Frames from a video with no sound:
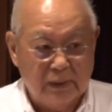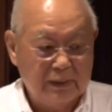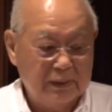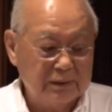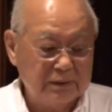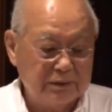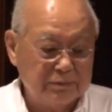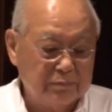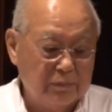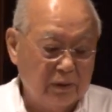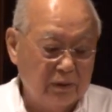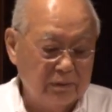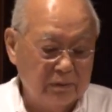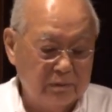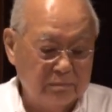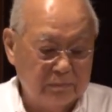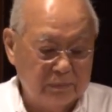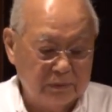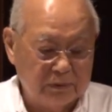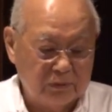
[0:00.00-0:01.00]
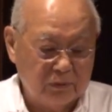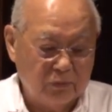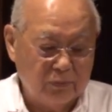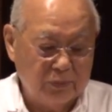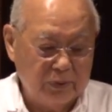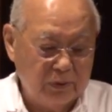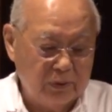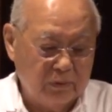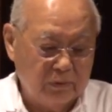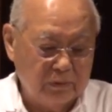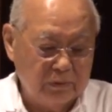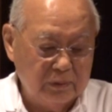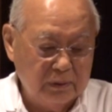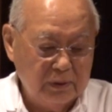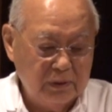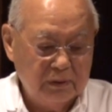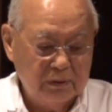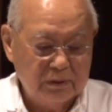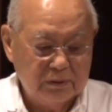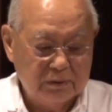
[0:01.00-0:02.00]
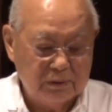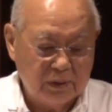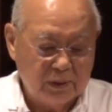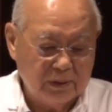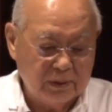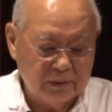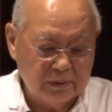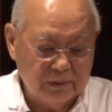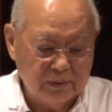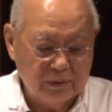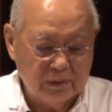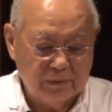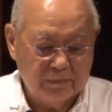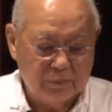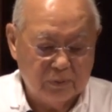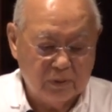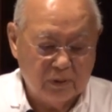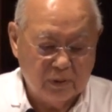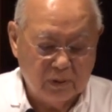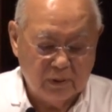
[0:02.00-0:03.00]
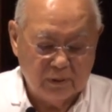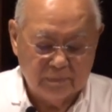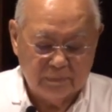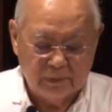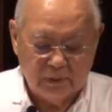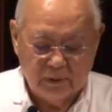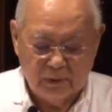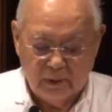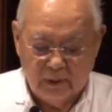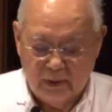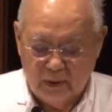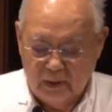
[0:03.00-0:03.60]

I guess small numbers are we don't start another Pearl Harbor